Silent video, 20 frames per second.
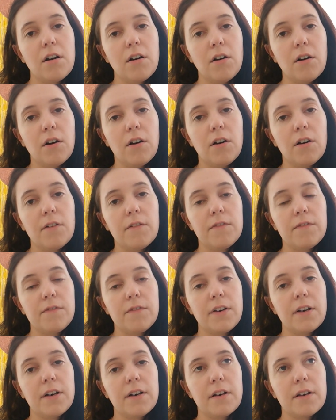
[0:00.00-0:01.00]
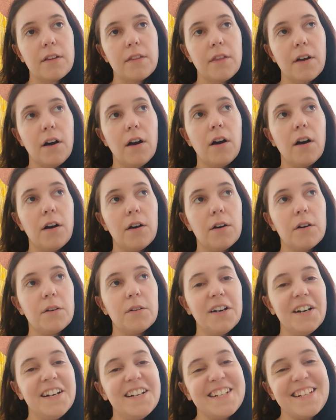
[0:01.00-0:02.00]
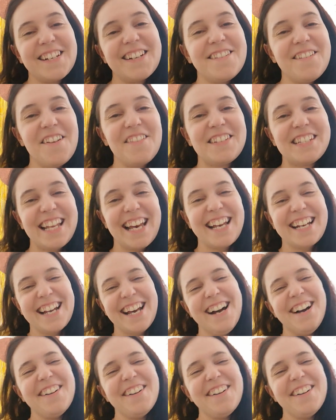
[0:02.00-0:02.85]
of the whole I don't know what I'm saying now.